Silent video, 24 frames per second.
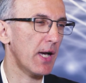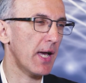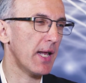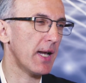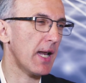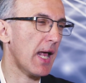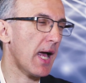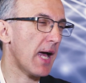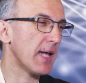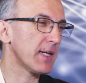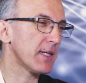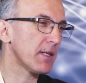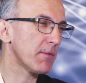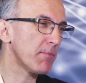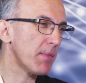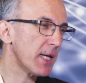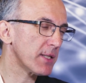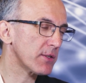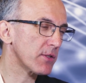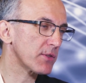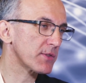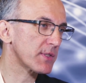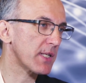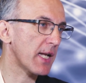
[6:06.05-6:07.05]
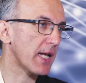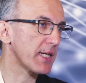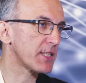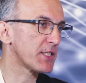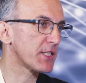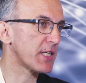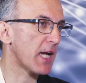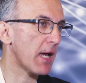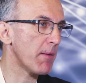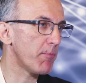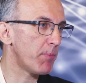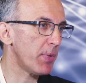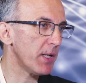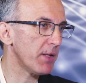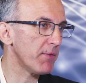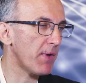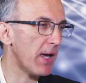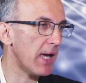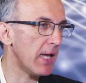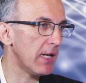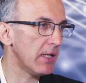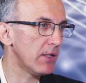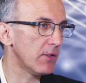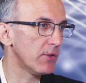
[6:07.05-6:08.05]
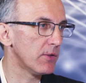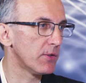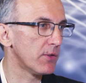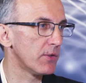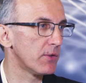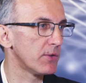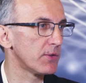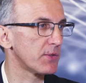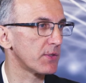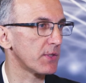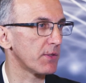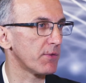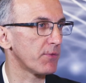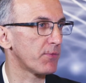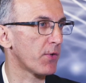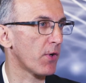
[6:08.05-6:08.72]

and other methods like Shapley values